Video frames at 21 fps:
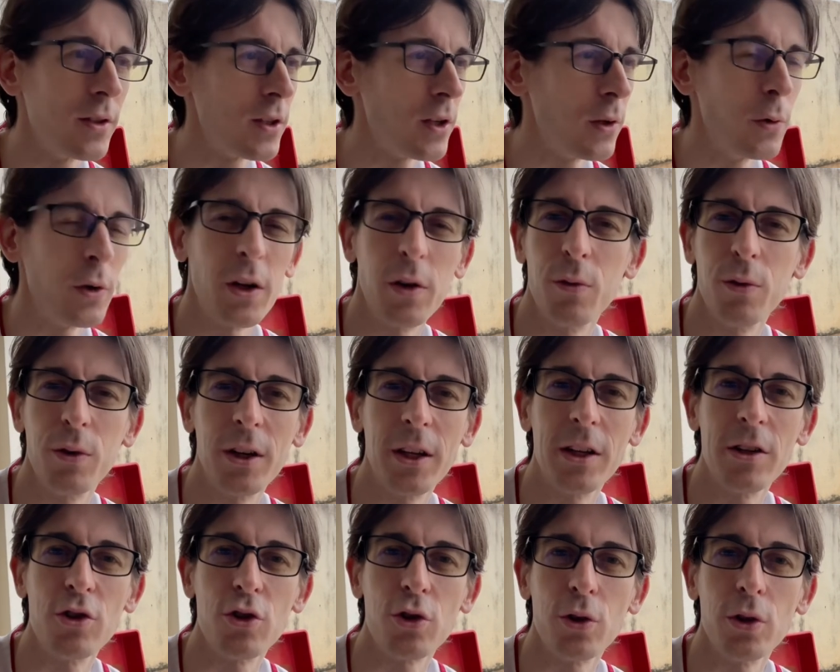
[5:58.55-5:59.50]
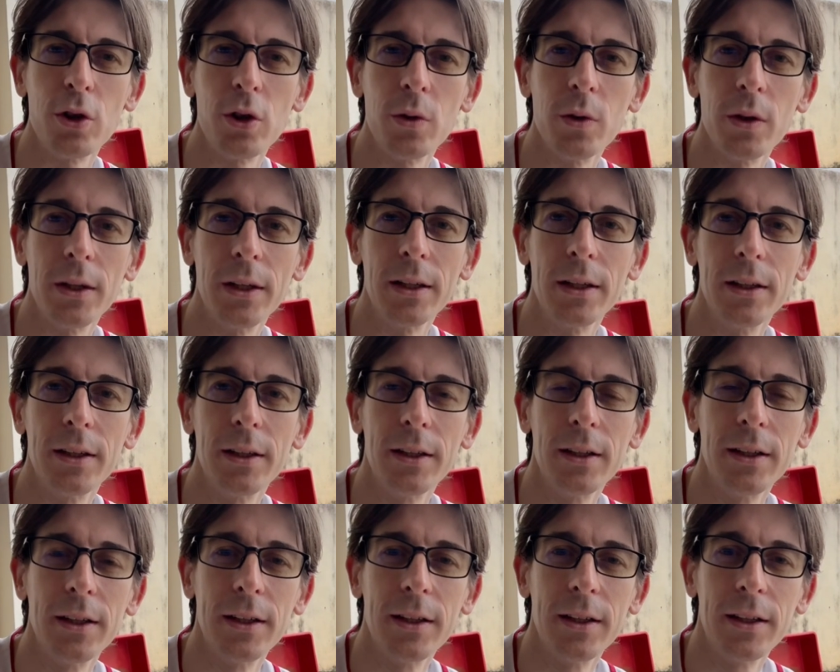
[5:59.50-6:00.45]
So we don't really enjoy doing it
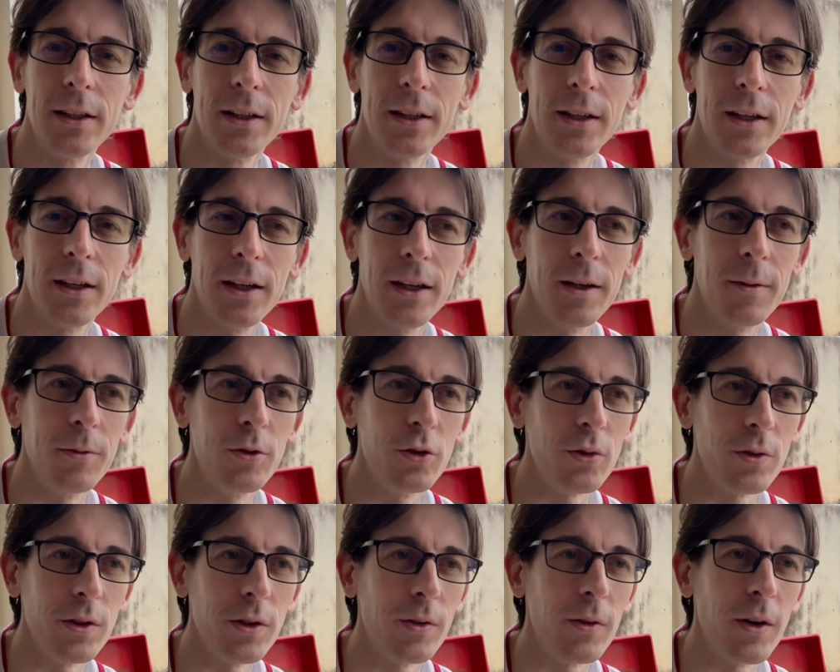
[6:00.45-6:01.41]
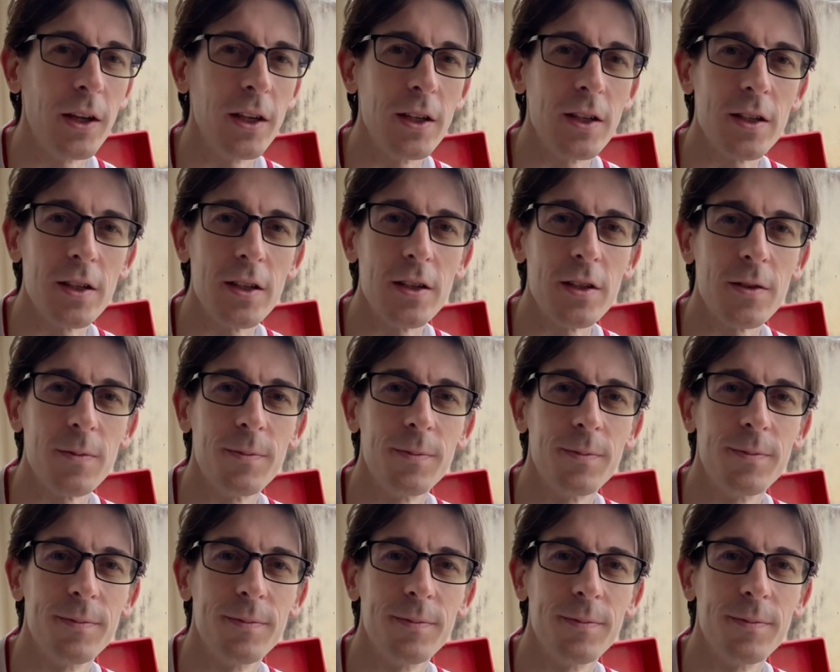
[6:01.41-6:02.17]
um, during the rainy season.